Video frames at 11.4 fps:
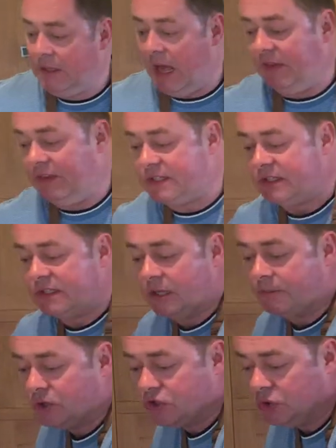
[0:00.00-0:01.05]
And this is the
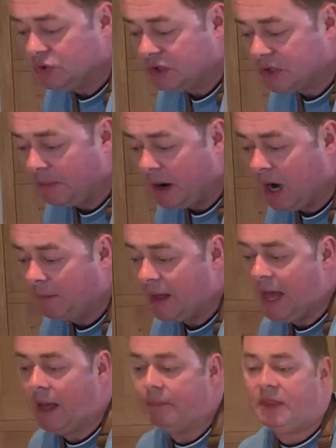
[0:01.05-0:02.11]
prosciutto, the Parma
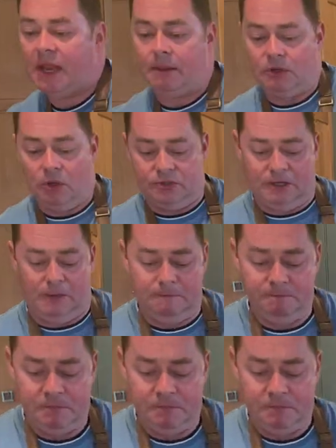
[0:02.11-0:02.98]
ham that I'm using.